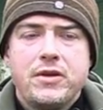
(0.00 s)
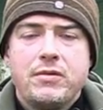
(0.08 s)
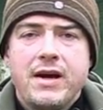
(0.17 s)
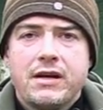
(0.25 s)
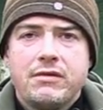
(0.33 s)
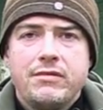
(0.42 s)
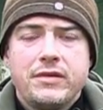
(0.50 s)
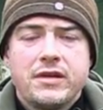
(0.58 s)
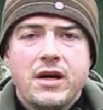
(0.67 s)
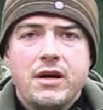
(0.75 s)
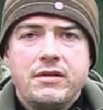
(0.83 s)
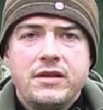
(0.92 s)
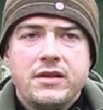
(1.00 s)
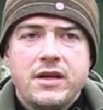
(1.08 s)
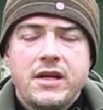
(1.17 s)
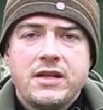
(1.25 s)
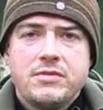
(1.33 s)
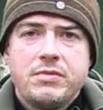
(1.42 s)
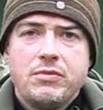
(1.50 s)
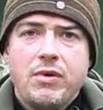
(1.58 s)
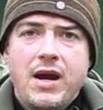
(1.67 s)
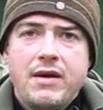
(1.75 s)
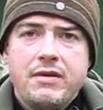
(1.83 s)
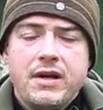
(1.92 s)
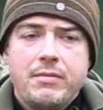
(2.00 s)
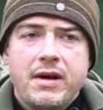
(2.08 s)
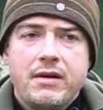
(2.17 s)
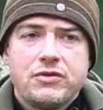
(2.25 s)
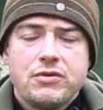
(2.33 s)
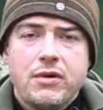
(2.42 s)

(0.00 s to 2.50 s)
Do I agree with Cody that you need to be wary about